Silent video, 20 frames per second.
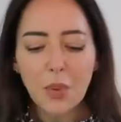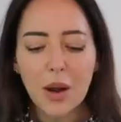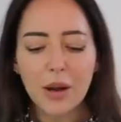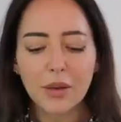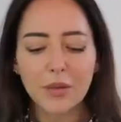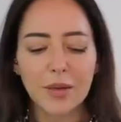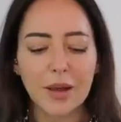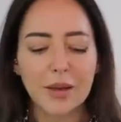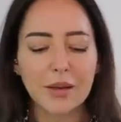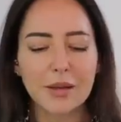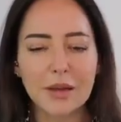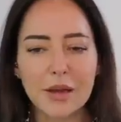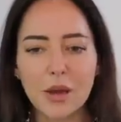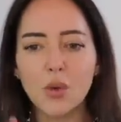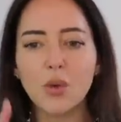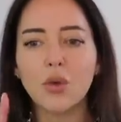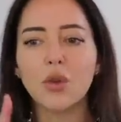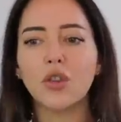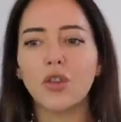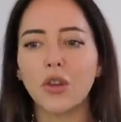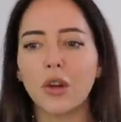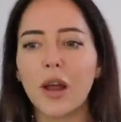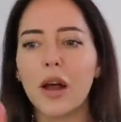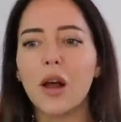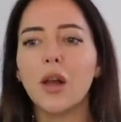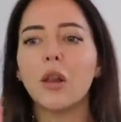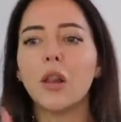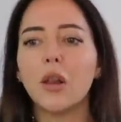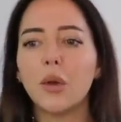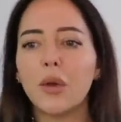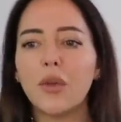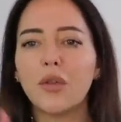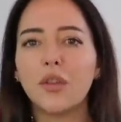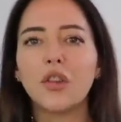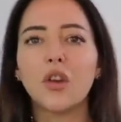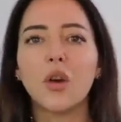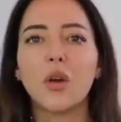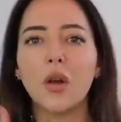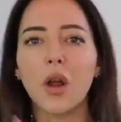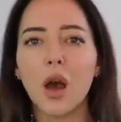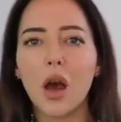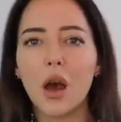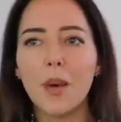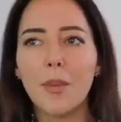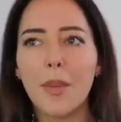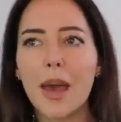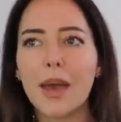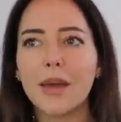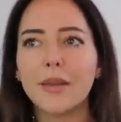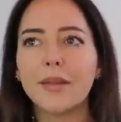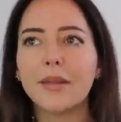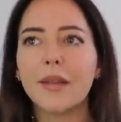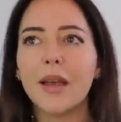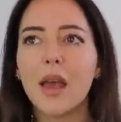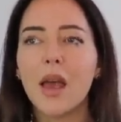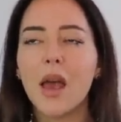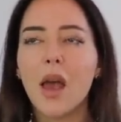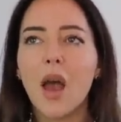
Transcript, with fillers: brands like Dior, Chanel, Louis Vuitton, Hermes,